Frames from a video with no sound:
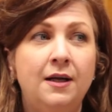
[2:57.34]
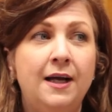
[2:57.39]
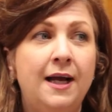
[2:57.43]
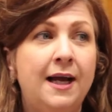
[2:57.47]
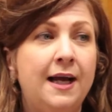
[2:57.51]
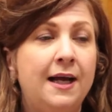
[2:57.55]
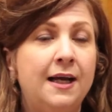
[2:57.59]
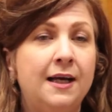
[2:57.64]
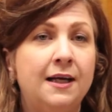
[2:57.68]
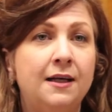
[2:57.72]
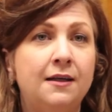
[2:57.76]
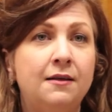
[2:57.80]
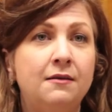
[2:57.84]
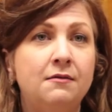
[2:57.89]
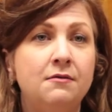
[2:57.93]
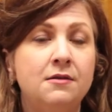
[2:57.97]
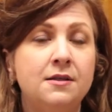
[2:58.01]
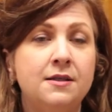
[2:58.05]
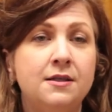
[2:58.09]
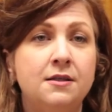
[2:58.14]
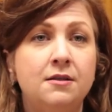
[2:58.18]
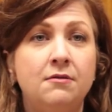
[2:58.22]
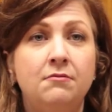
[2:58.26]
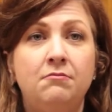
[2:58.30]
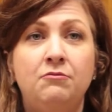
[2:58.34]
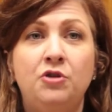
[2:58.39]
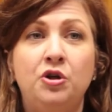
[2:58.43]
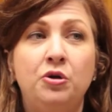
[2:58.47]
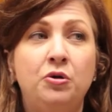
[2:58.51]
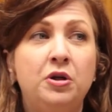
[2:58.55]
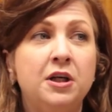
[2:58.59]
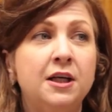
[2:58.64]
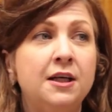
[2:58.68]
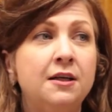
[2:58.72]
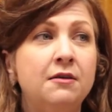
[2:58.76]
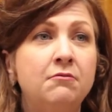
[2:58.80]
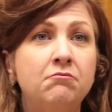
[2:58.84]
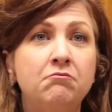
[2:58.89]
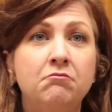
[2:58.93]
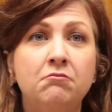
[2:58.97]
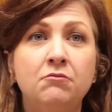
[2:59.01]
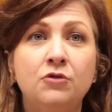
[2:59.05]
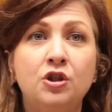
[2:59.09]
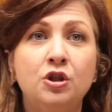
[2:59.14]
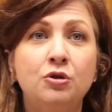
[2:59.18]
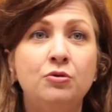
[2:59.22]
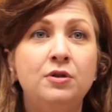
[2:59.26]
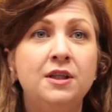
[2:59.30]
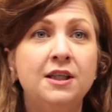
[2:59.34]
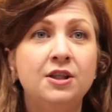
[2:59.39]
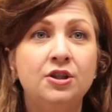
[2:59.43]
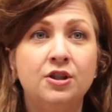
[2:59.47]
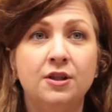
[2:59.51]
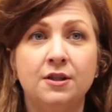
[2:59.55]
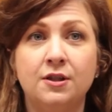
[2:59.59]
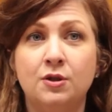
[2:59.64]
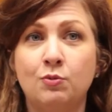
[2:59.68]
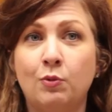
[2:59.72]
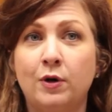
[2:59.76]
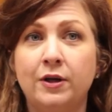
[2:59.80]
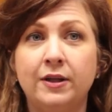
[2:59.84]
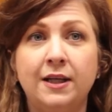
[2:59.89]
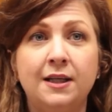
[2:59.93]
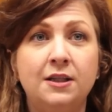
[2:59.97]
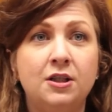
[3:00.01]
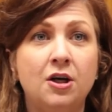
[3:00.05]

And you can do dishes while they